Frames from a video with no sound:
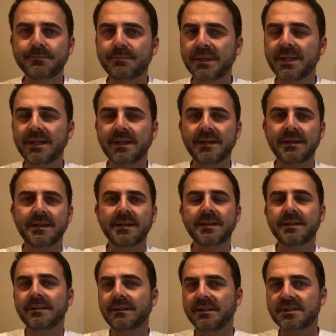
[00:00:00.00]
Bing,
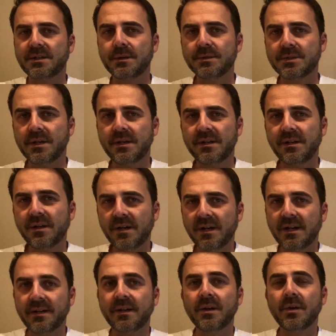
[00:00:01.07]
the list goes on and
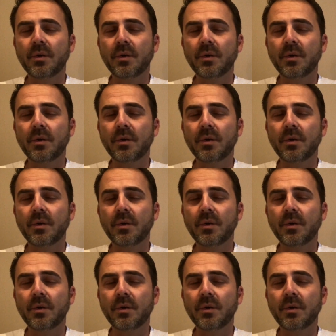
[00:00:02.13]
on,